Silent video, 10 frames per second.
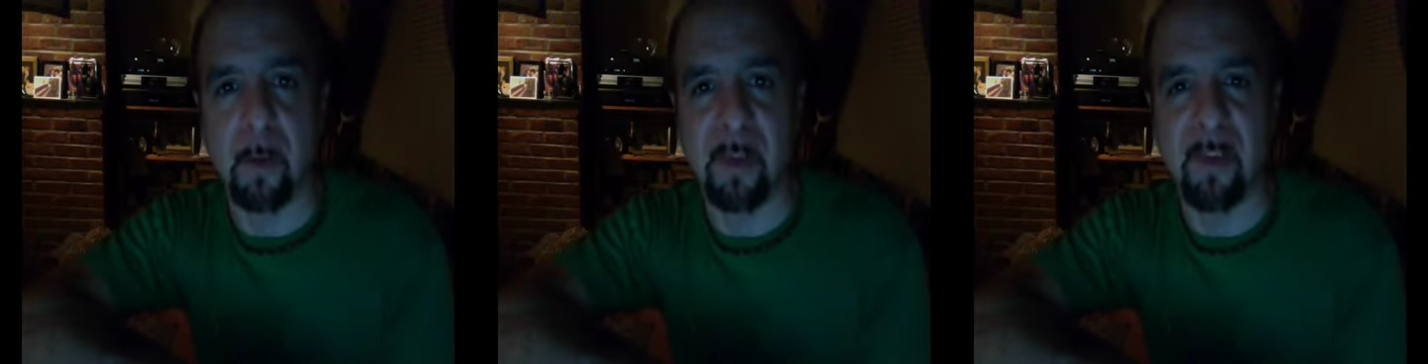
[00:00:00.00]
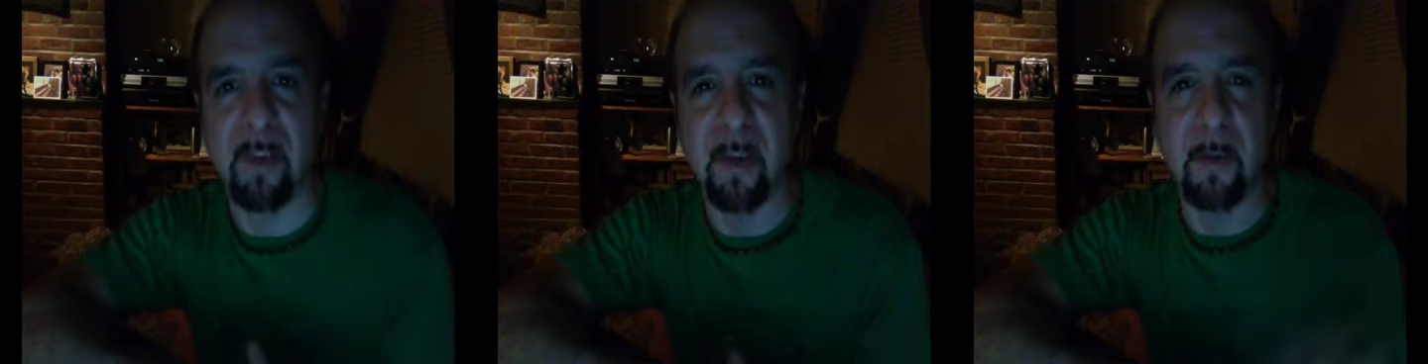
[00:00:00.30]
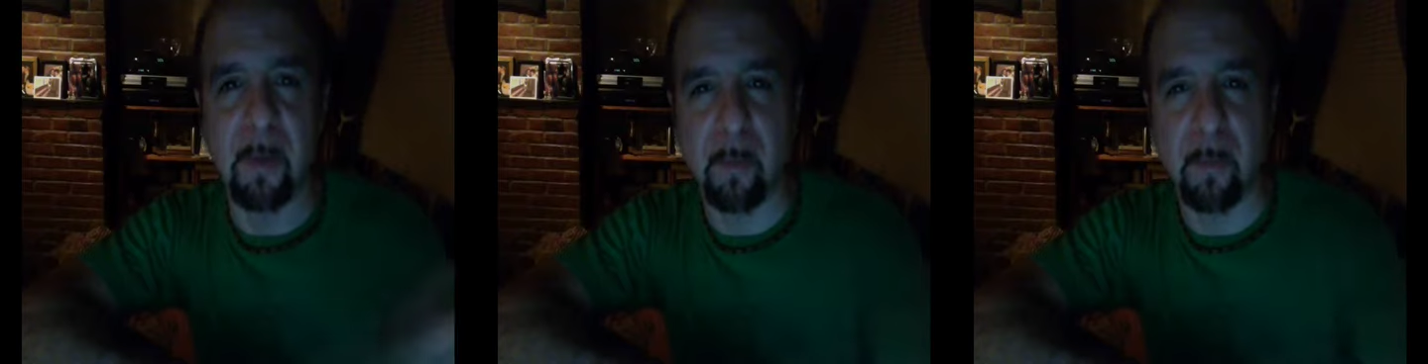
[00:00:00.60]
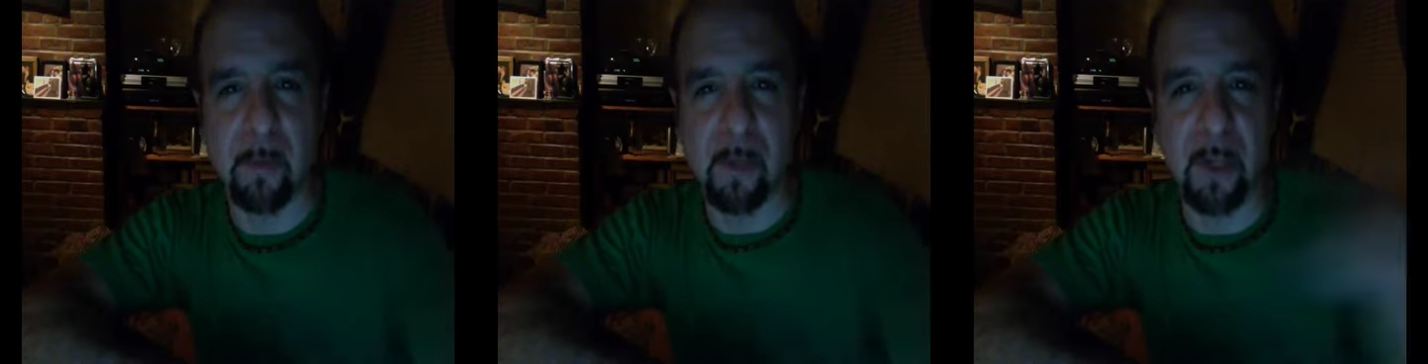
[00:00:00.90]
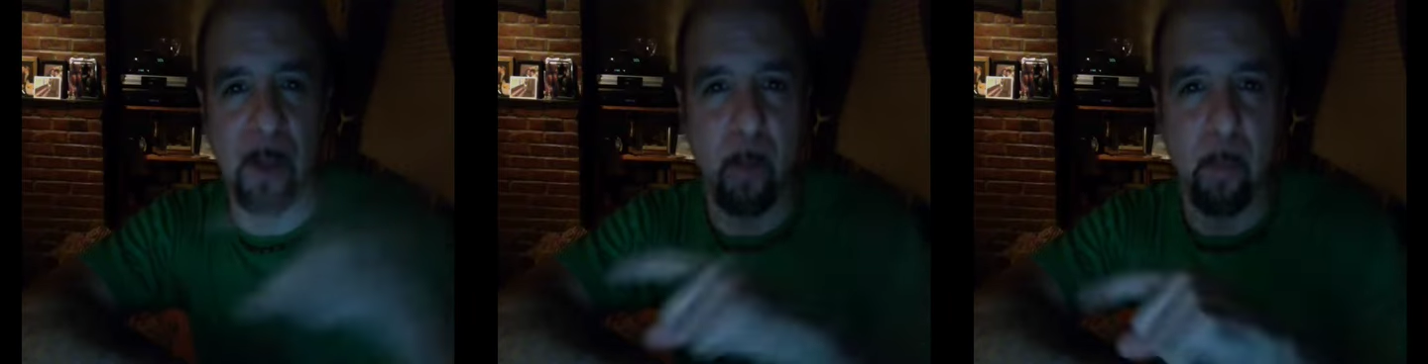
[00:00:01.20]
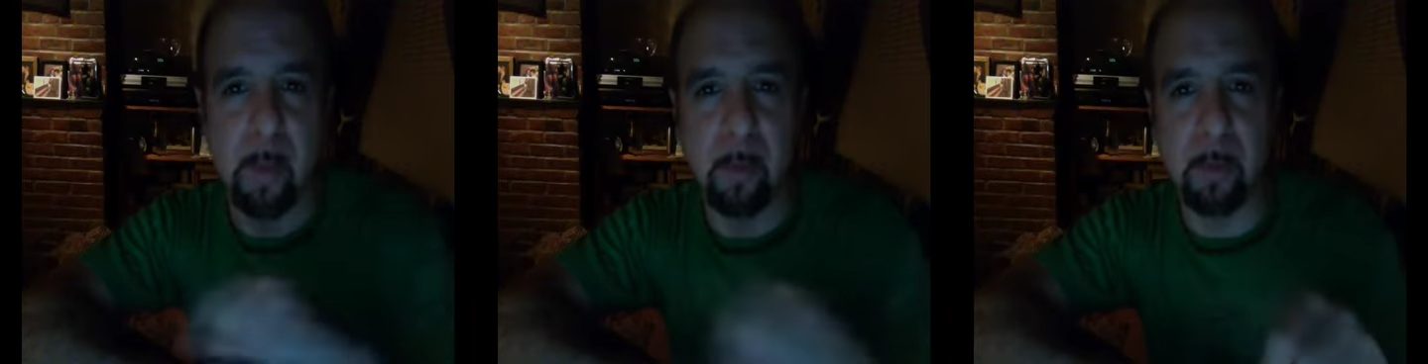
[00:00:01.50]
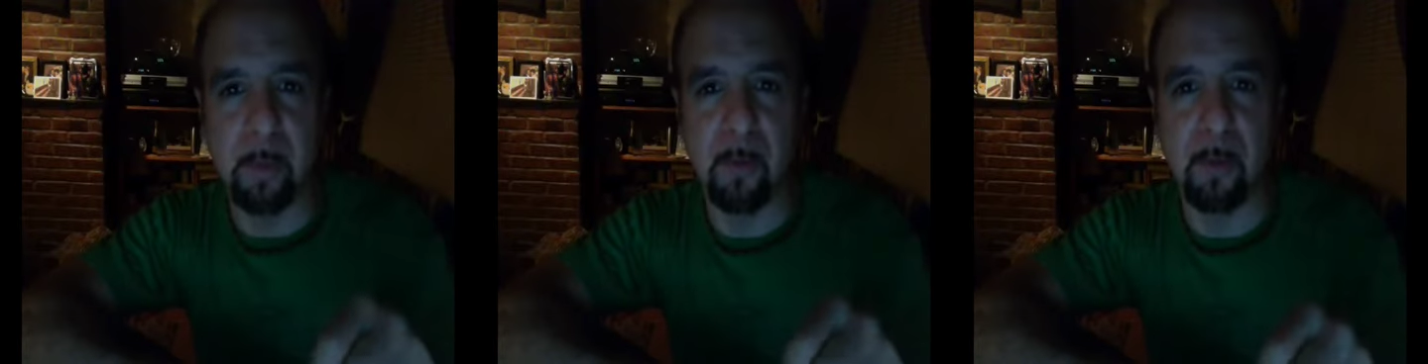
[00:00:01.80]
They may say they're projecting other
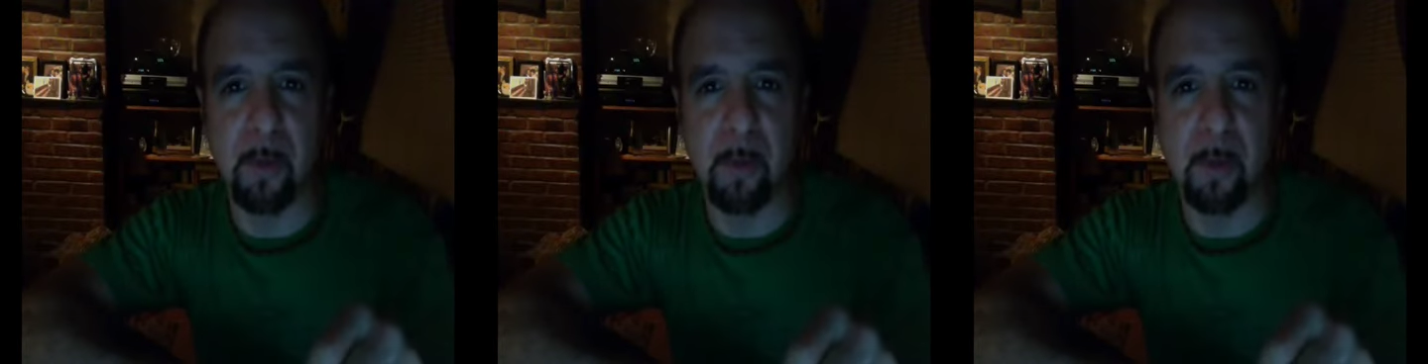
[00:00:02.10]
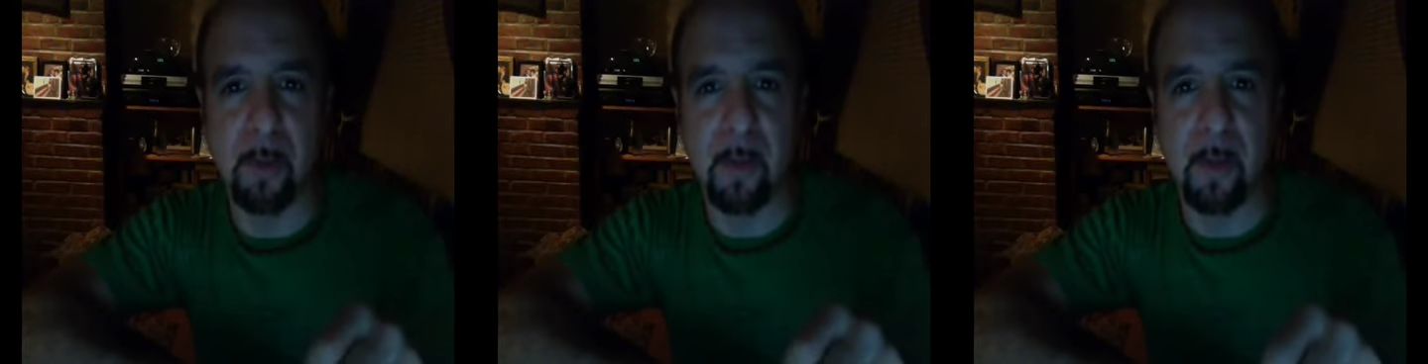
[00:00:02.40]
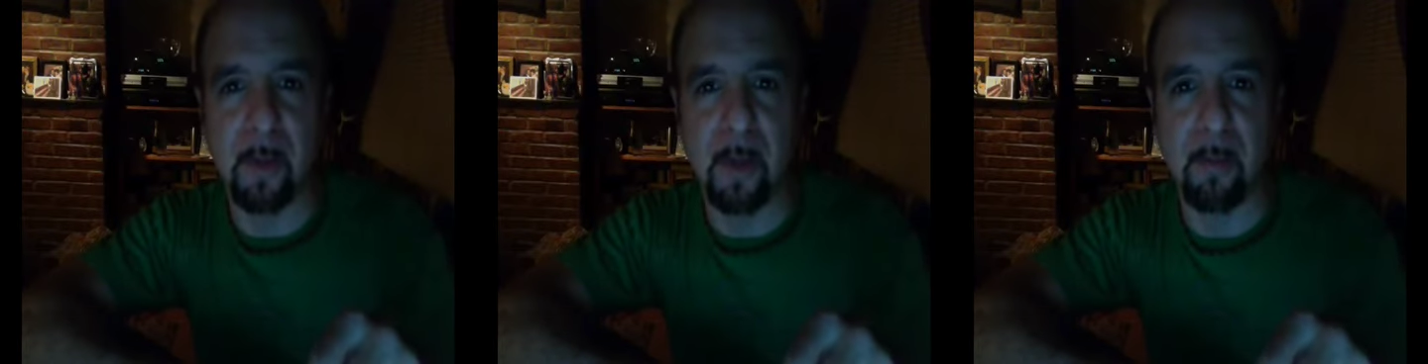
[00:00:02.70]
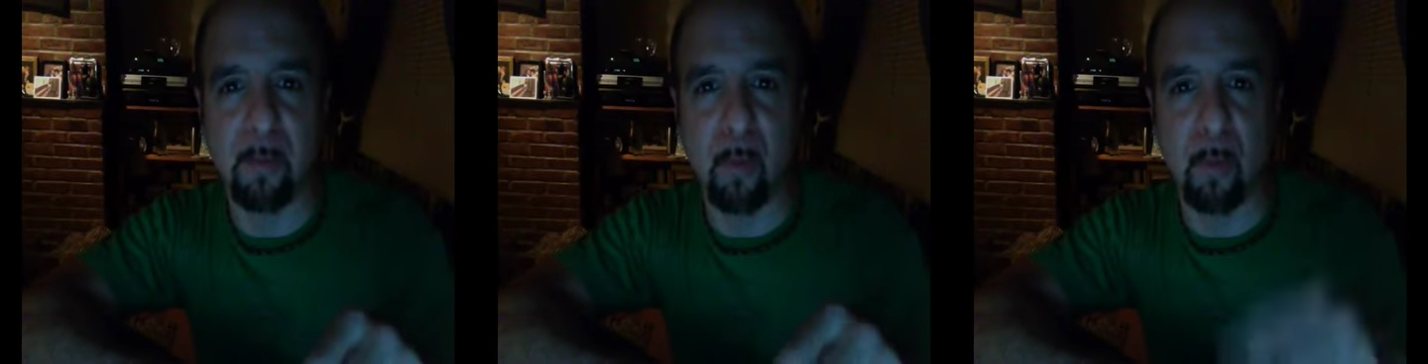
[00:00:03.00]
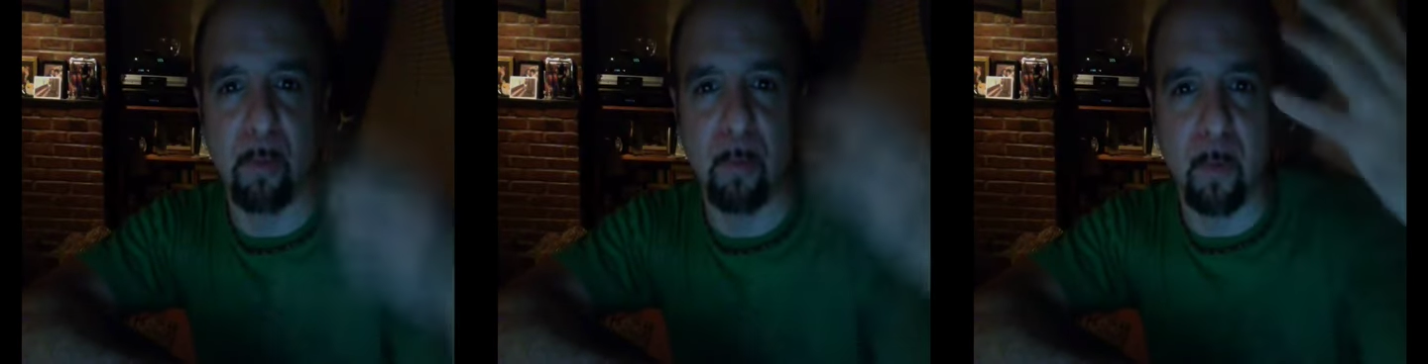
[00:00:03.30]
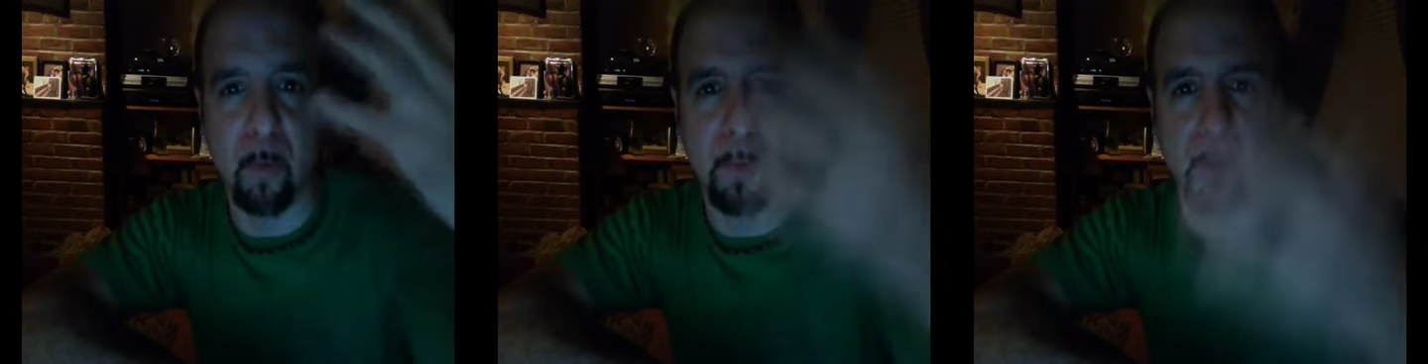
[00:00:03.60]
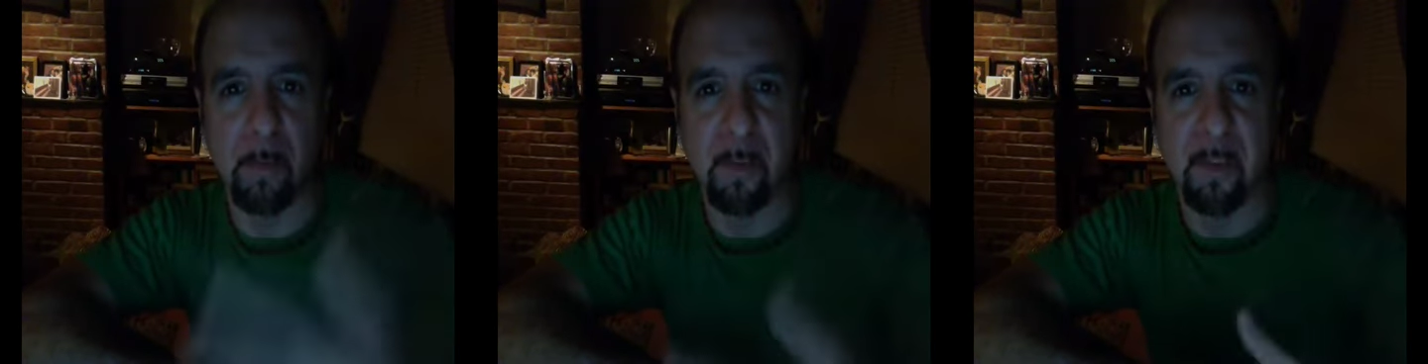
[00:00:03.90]
people into it, but I think that's more for the
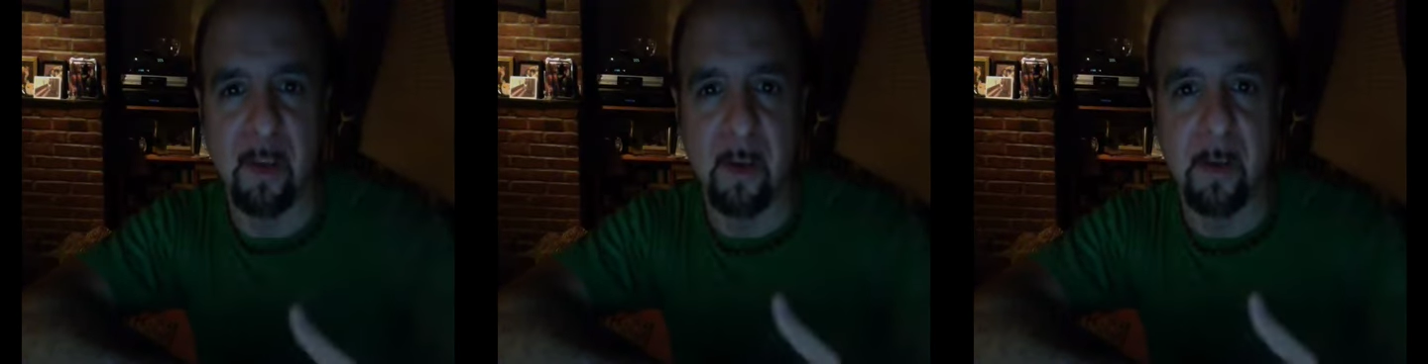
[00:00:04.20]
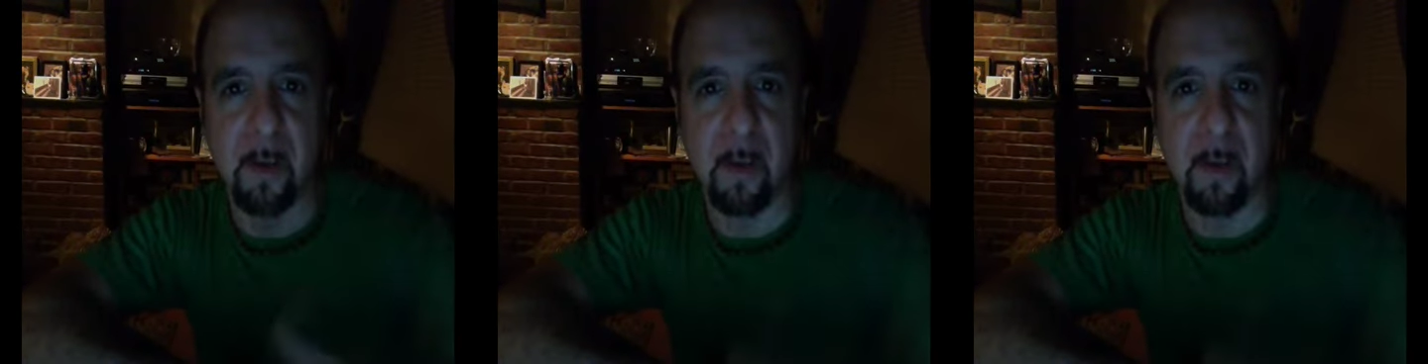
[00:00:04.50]
facade.